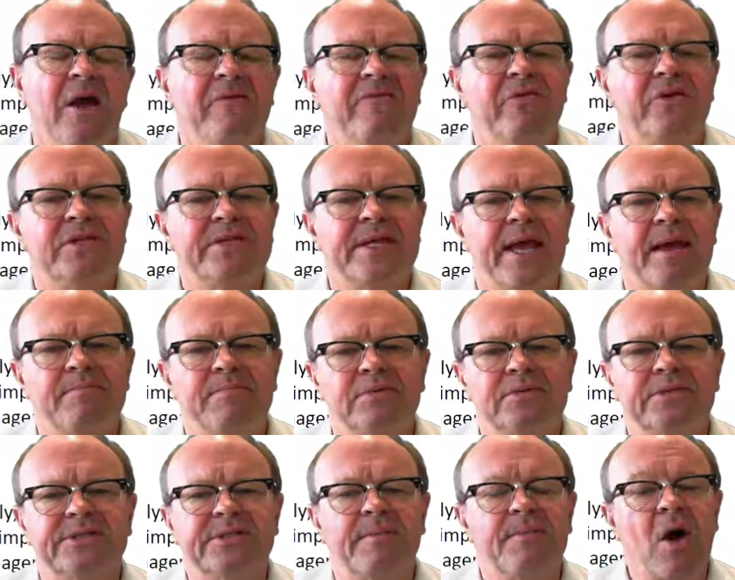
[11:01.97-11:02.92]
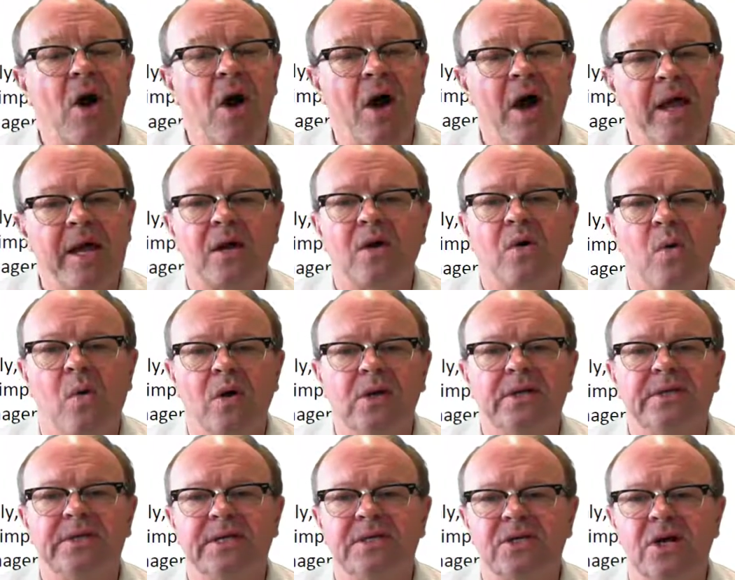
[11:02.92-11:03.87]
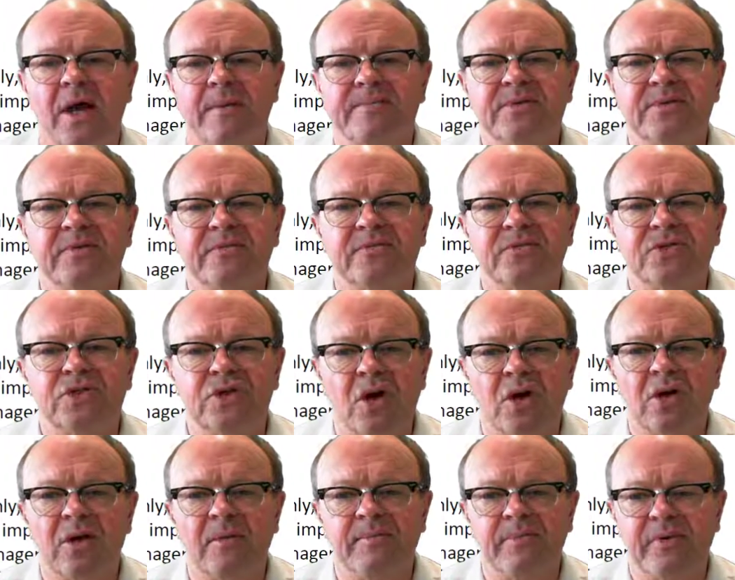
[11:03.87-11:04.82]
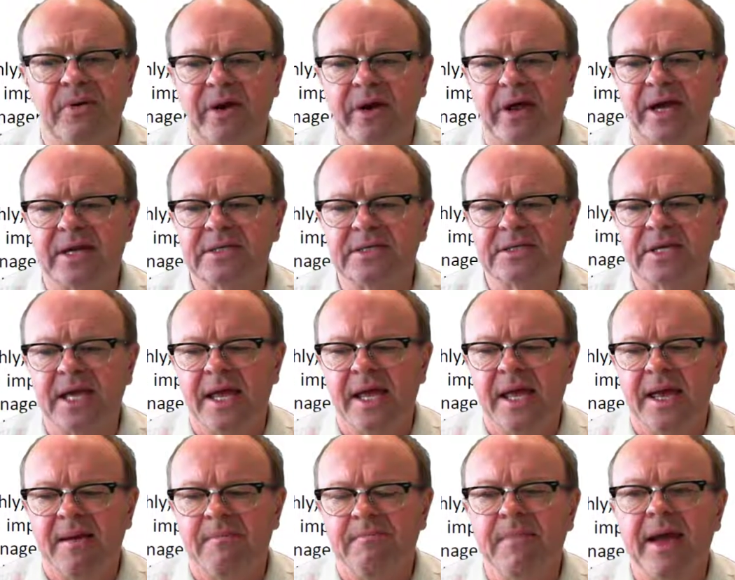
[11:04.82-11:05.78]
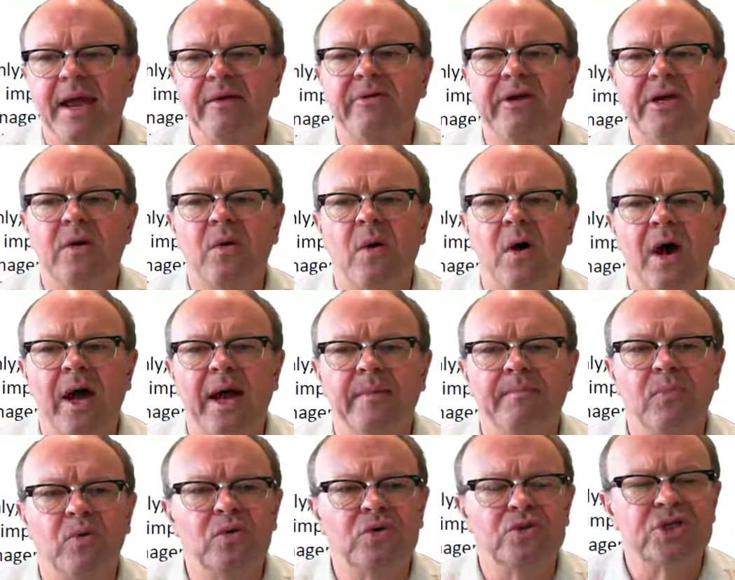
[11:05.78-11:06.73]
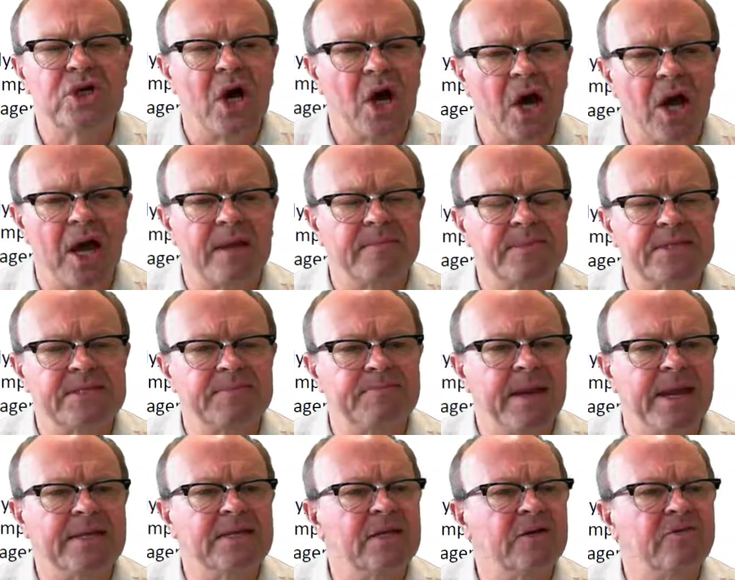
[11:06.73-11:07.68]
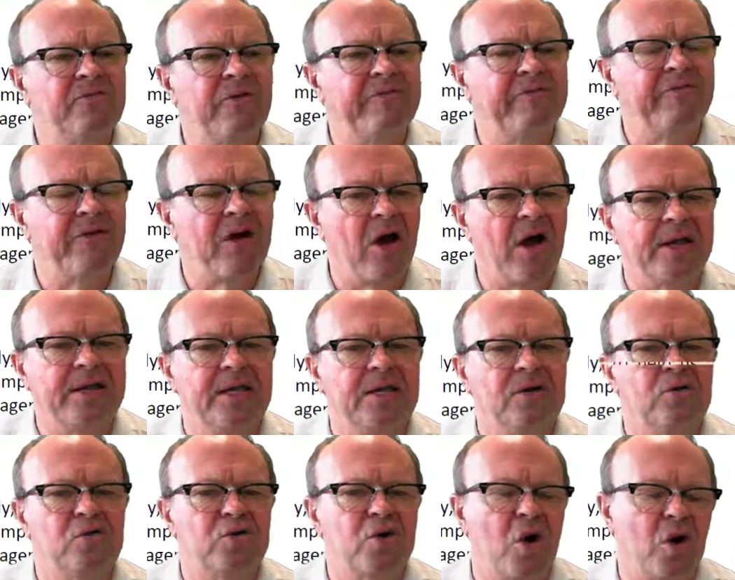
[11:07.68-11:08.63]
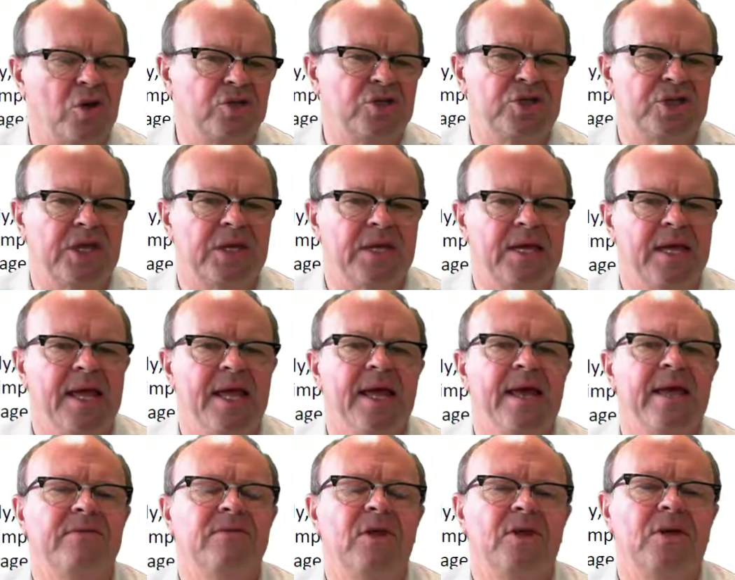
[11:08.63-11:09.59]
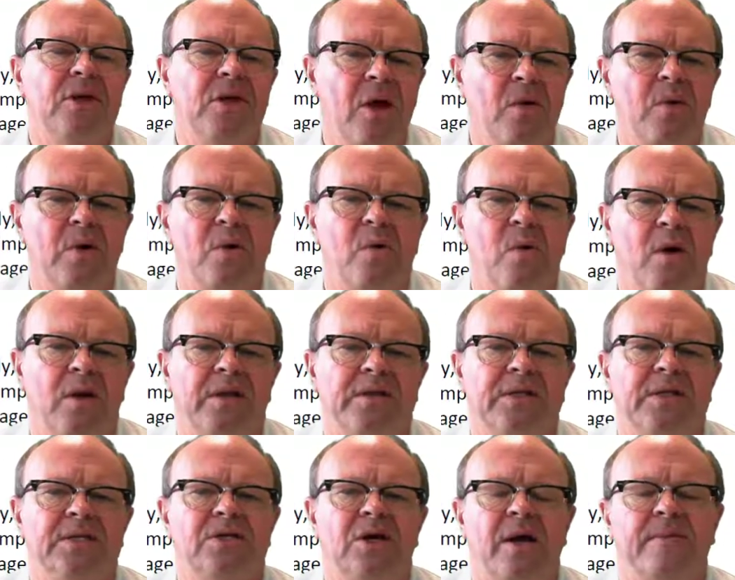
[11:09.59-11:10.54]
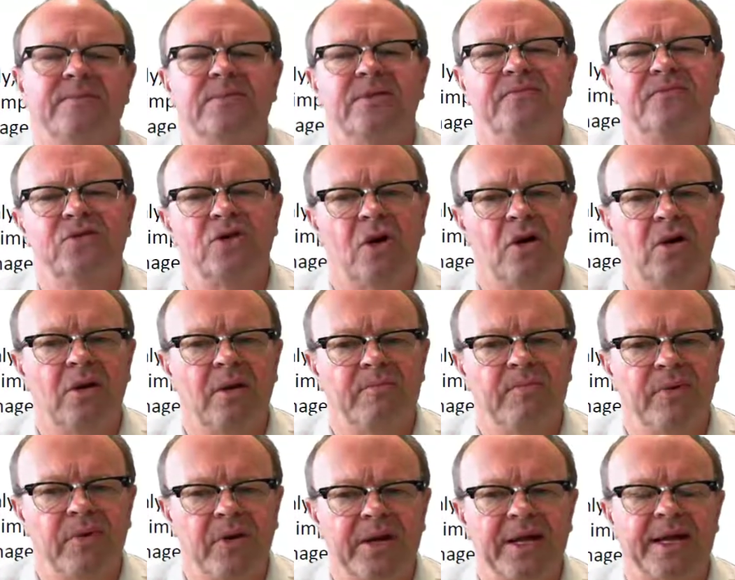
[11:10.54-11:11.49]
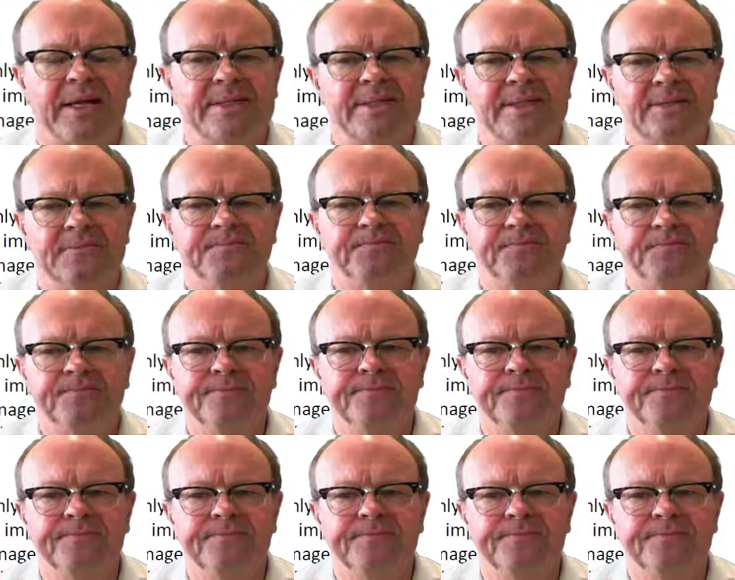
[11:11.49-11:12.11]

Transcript: For example, some higher quality types of chocolate products may require more time spent in refining or conching than lower quality types of chocolate products.